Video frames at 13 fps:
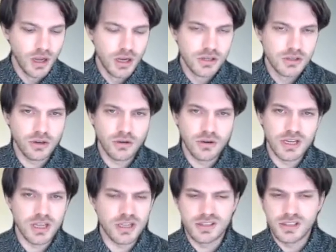So
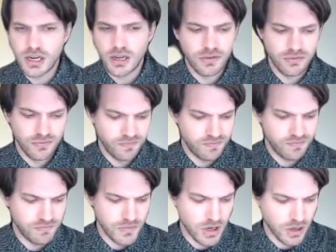instead of
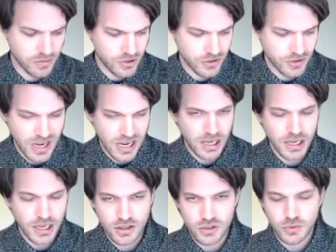just taking
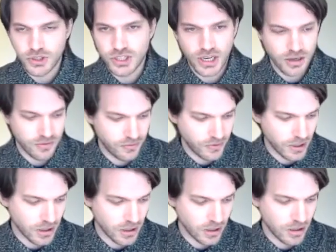the switch out
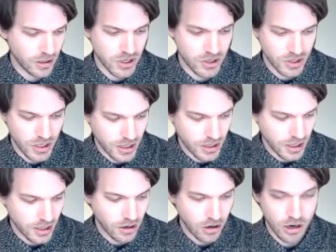of commission
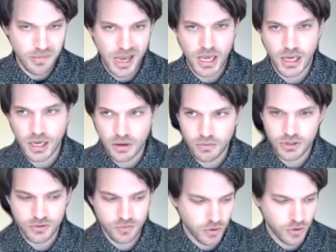and RMAing it, which
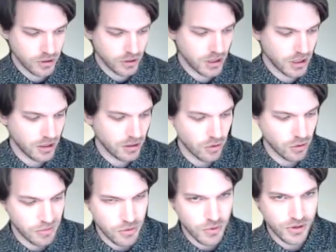is what
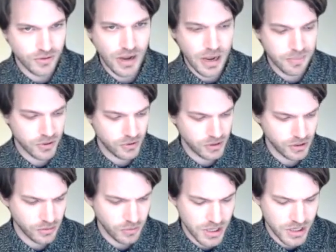normally would have happened,
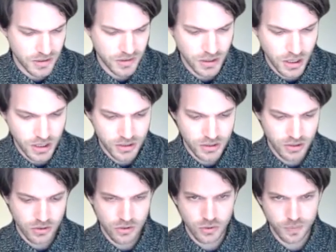we decided
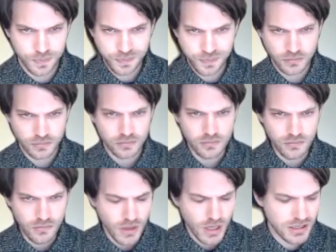to
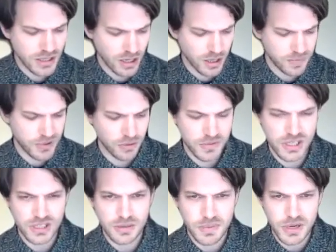set up some
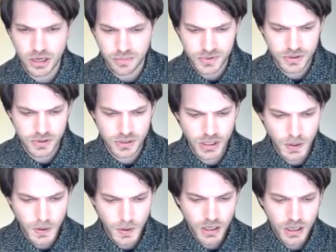TCP dumps.
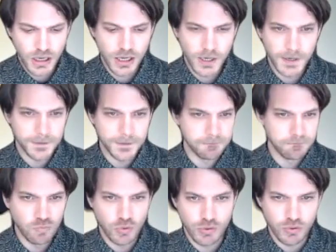
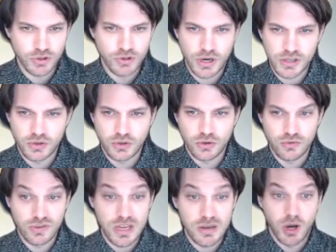We're trying to
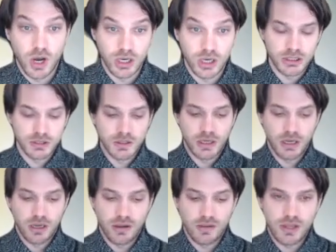debug
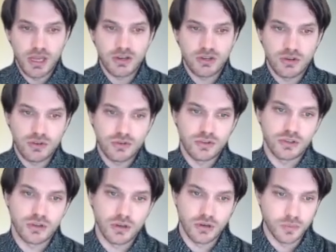the issue.
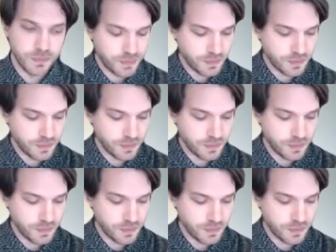So